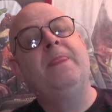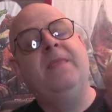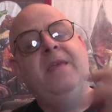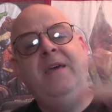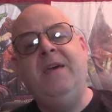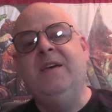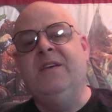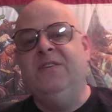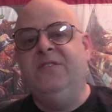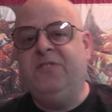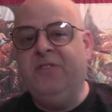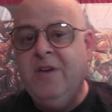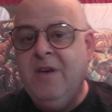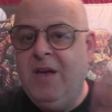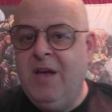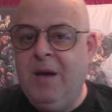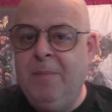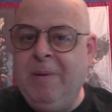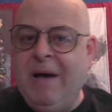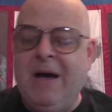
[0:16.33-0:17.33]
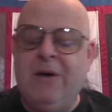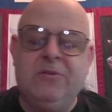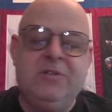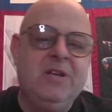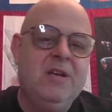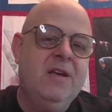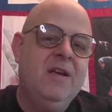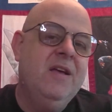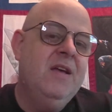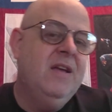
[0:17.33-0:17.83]
is about
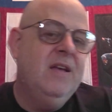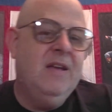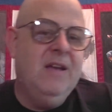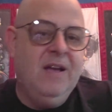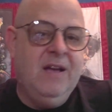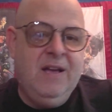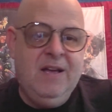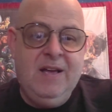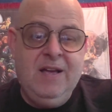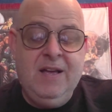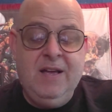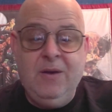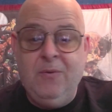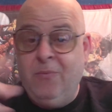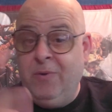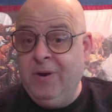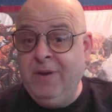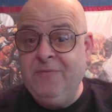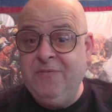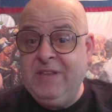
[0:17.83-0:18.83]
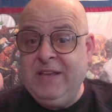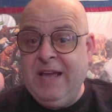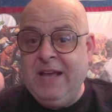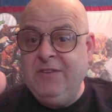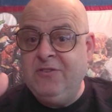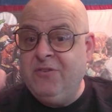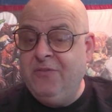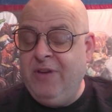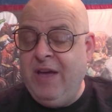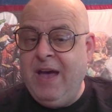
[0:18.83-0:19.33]
one of the
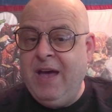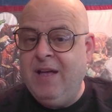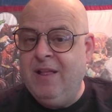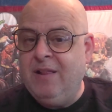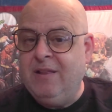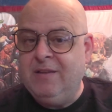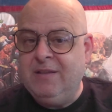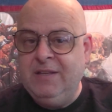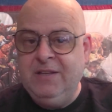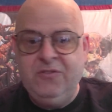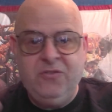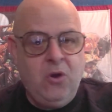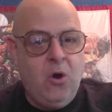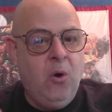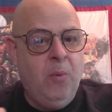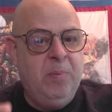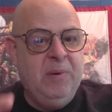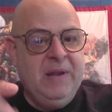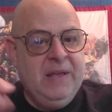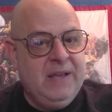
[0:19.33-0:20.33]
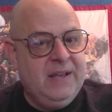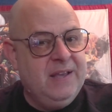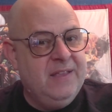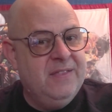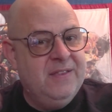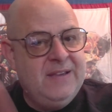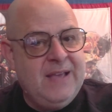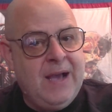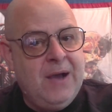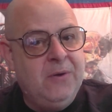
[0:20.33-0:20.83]
gates of Hell is opening in
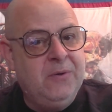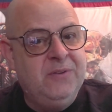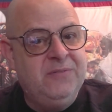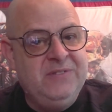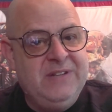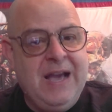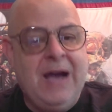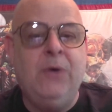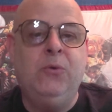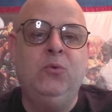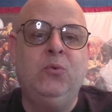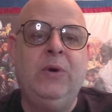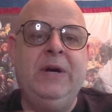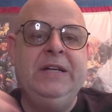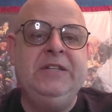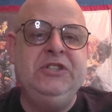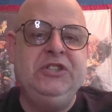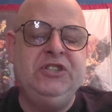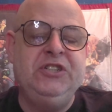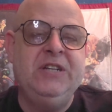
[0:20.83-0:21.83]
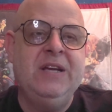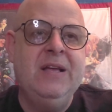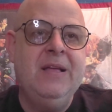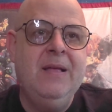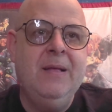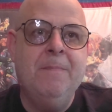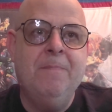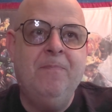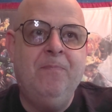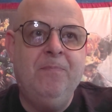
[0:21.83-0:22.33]
the town of Downwich,
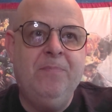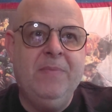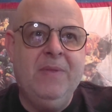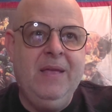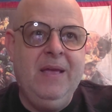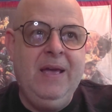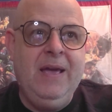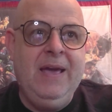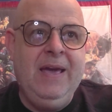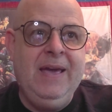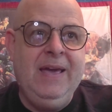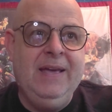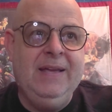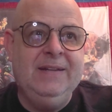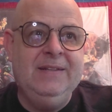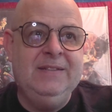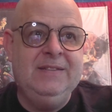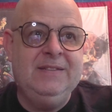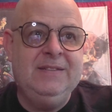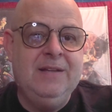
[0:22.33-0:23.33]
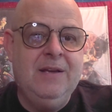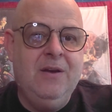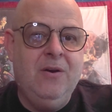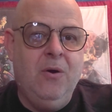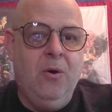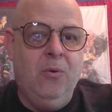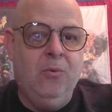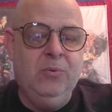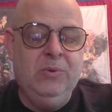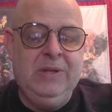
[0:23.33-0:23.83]
and
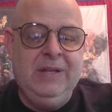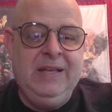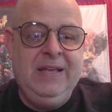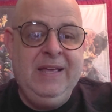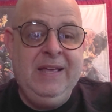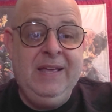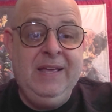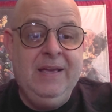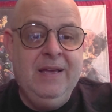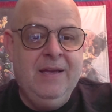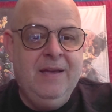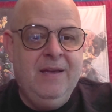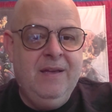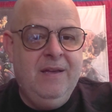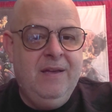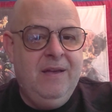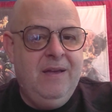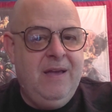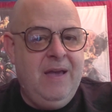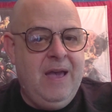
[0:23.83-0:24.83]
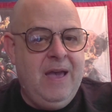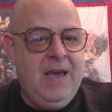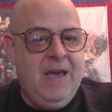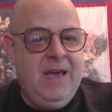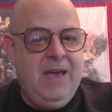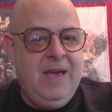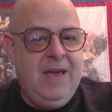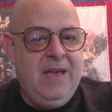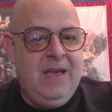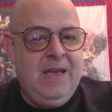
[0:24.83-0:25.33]
only
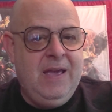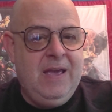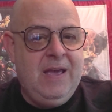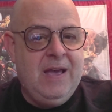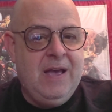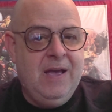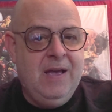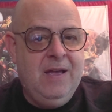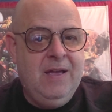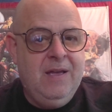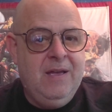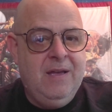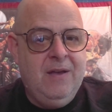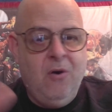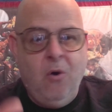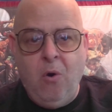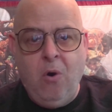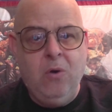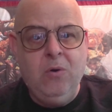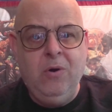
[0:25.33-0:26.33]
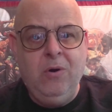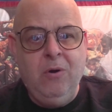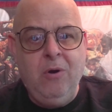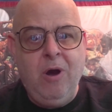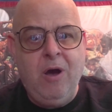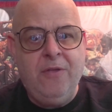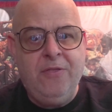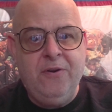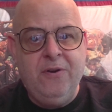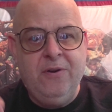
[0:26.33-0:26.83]
a horror
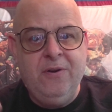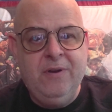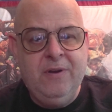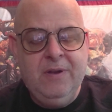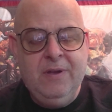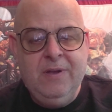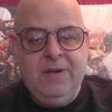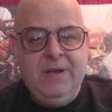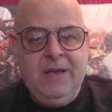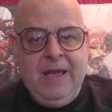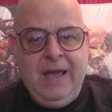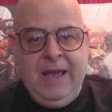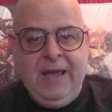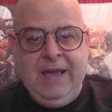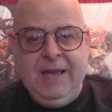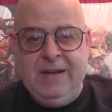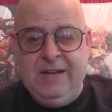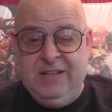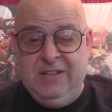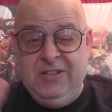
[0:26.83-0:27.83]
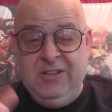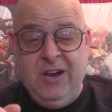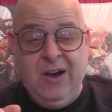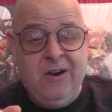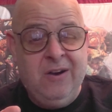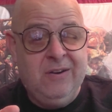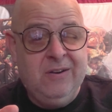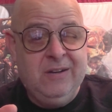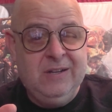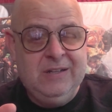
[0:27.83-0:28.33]
author and a
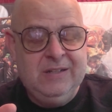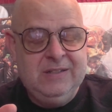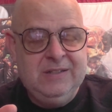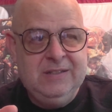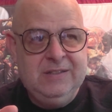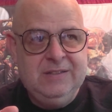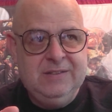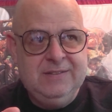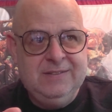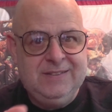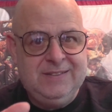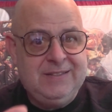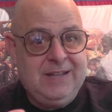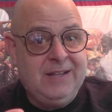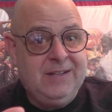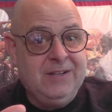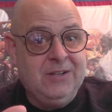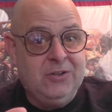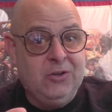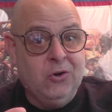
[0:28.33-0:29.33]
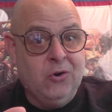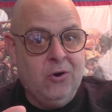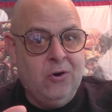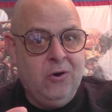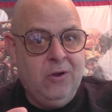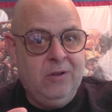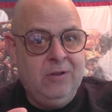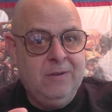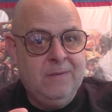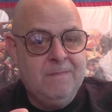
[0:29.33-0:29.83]
young psychic
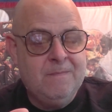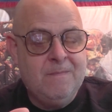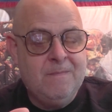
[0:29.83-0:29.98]
girl